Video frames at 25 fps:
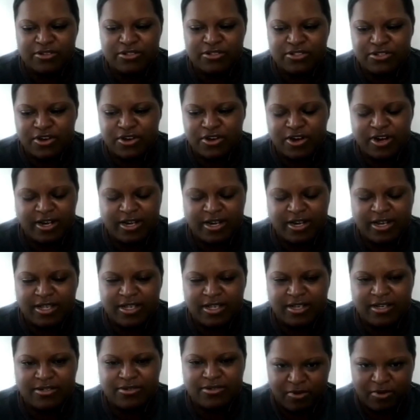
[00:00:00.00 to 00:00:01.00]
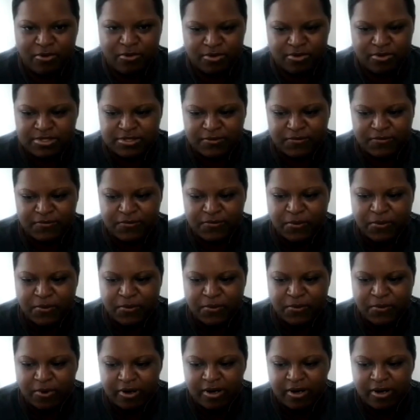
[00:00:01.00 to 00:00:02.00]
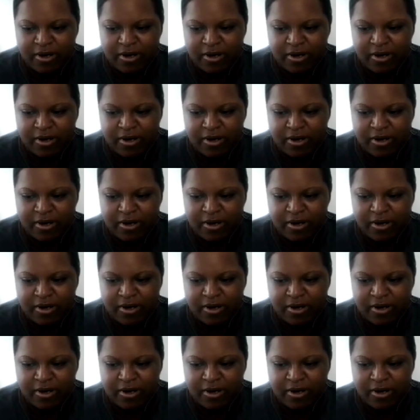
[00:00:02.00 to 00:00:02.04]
you're starting it, who is it for.